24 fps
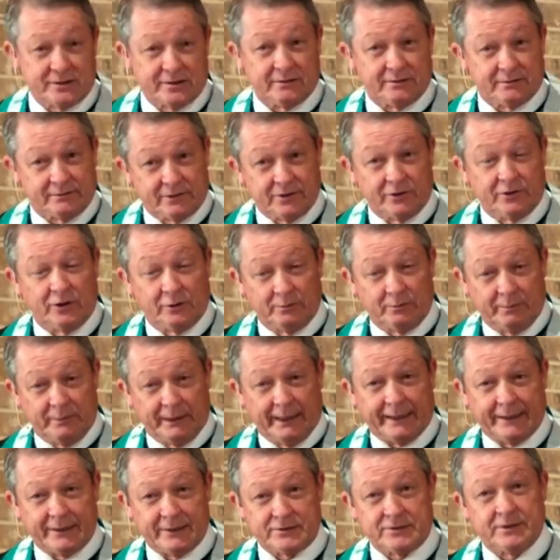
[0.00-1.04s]
to look
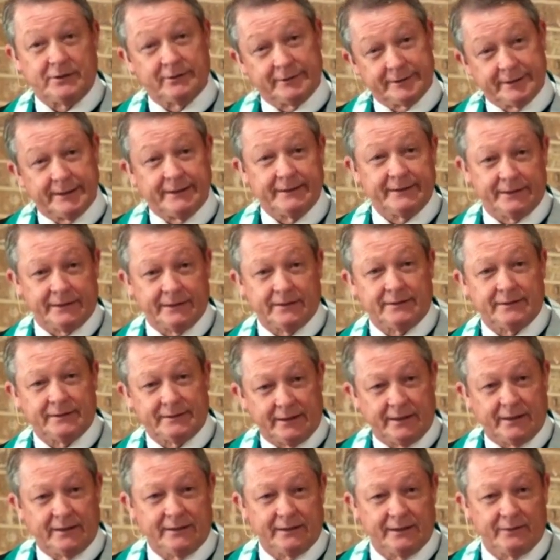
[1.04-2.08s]
back and say, okay,
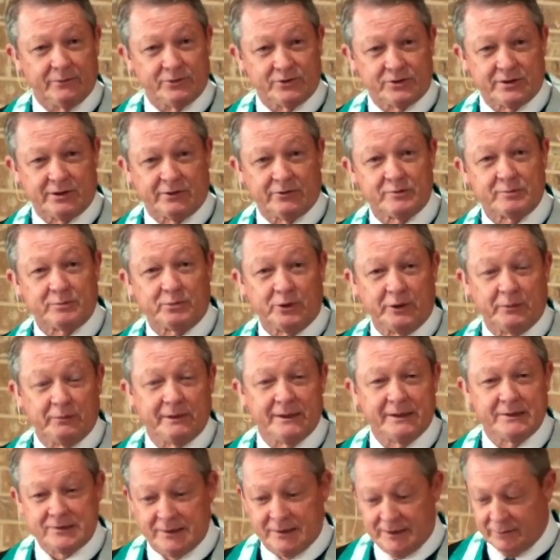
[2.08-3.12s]
yeah, I was pretty
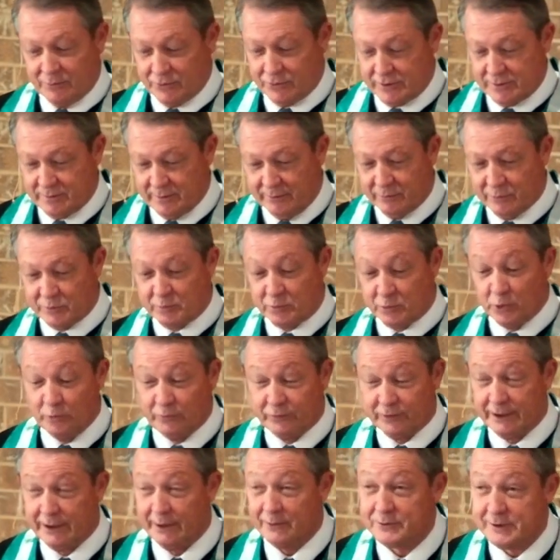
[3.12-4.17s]
busy. It was
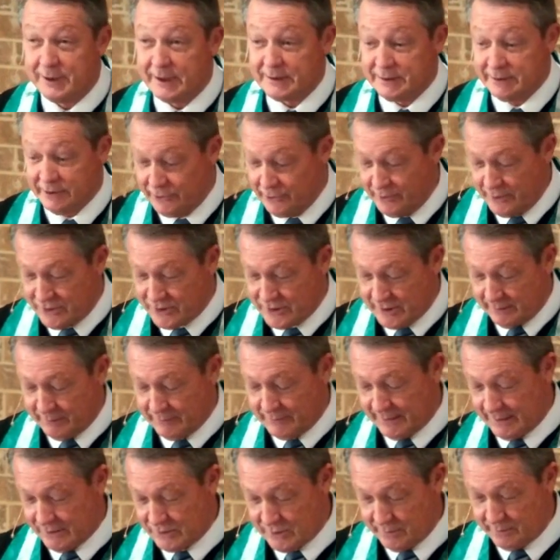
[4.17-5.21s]
proof that I was actually doing
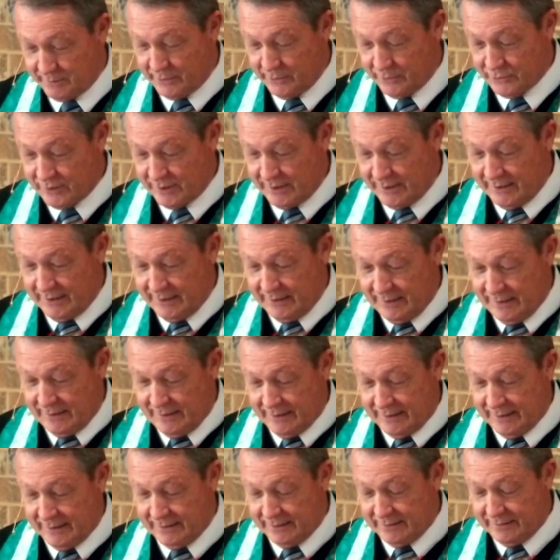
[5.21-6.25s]
something, I suppose.
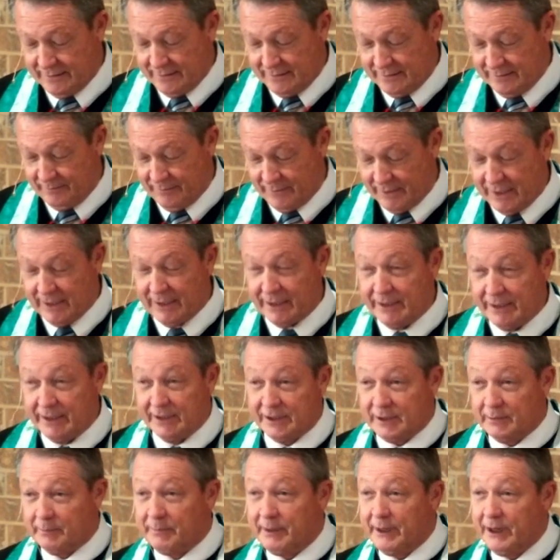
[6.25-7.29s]
And
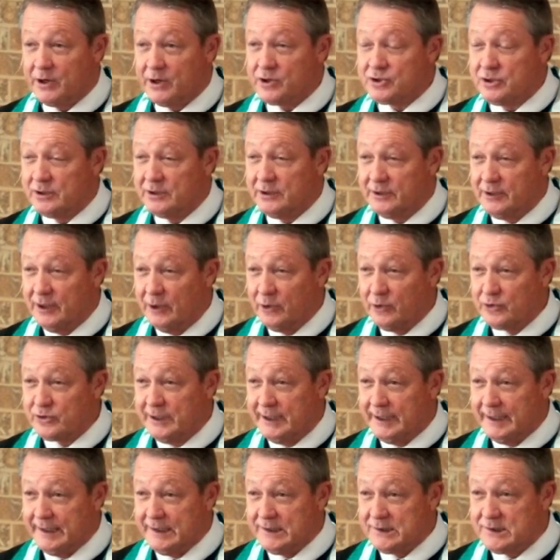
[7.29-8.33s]
in comparison to those
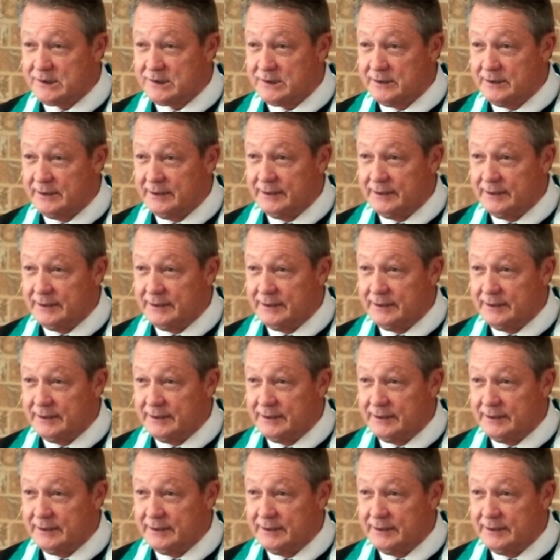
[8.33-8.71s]
days,